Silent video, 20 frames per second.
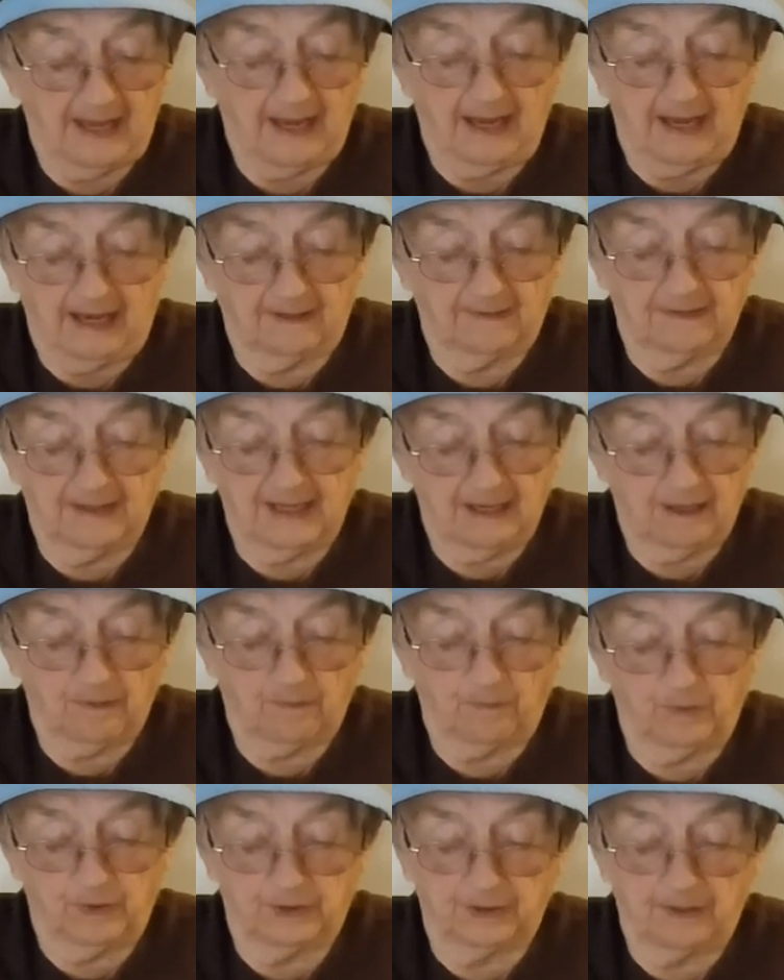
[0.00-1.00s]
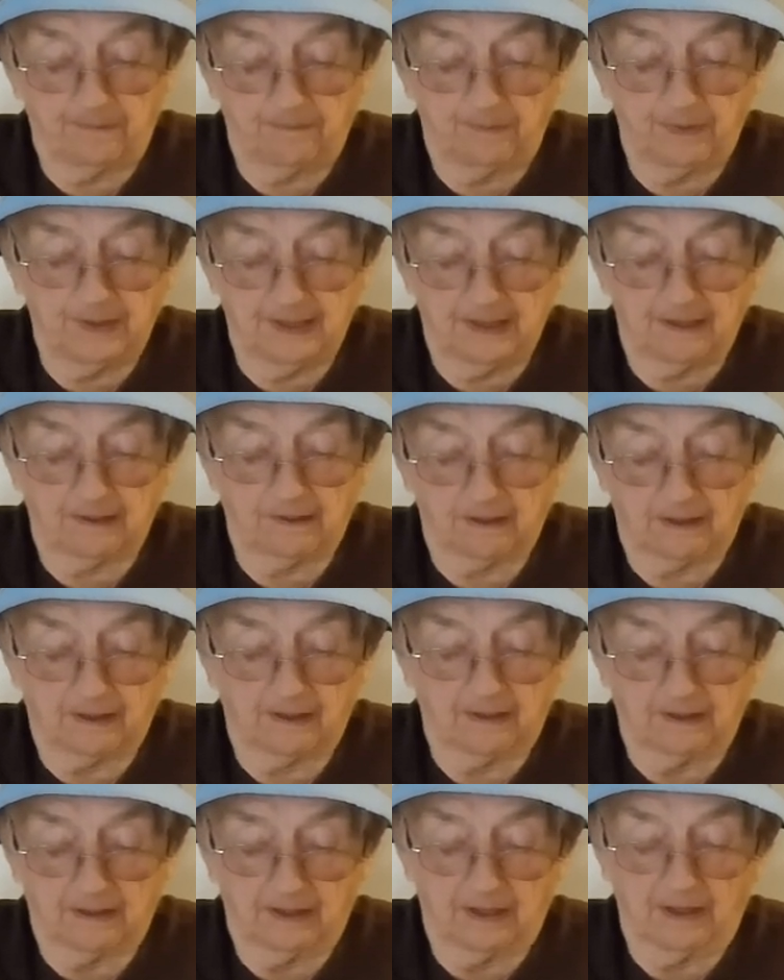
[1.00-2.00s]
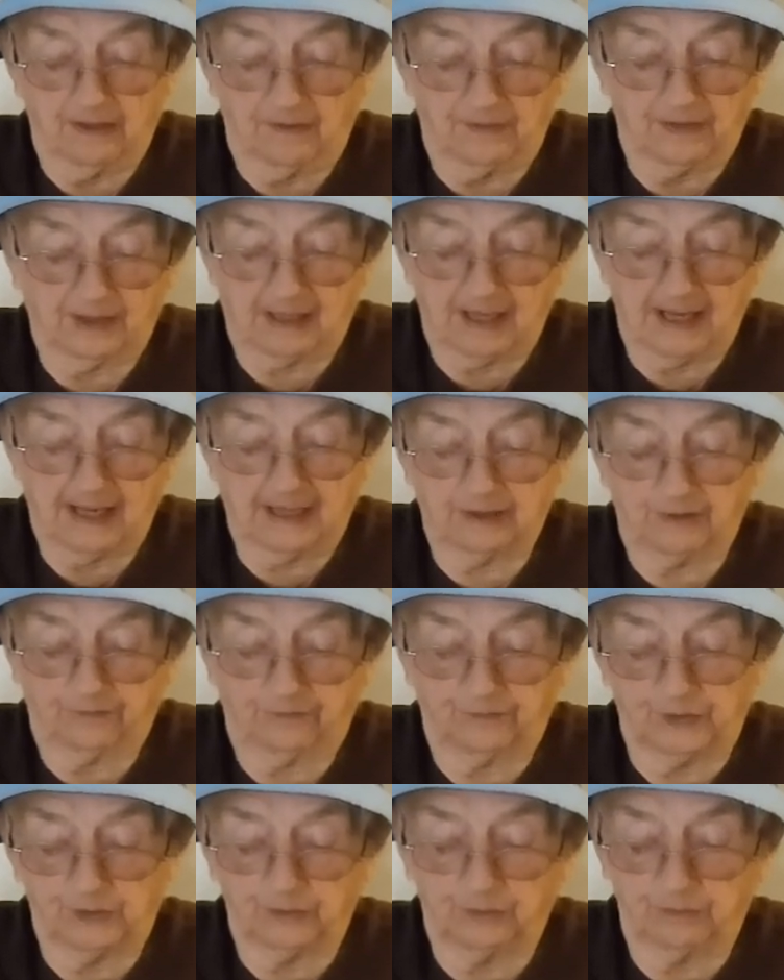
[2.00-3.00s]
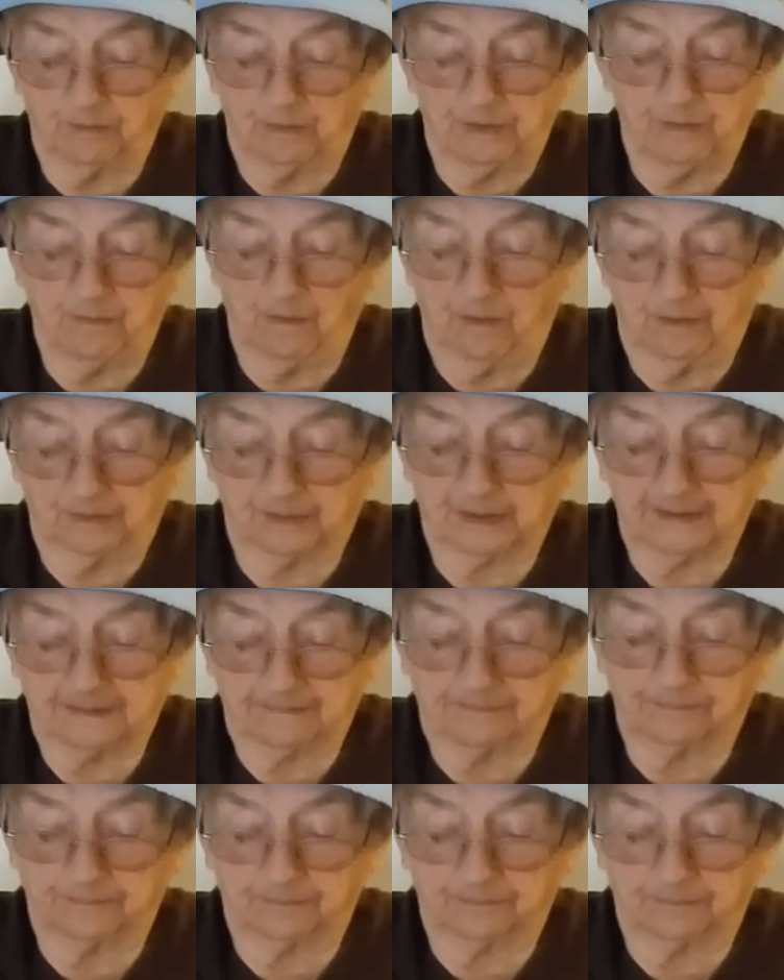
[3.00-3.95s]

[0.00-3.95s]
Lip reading: and there would appear the kind of food we wanted.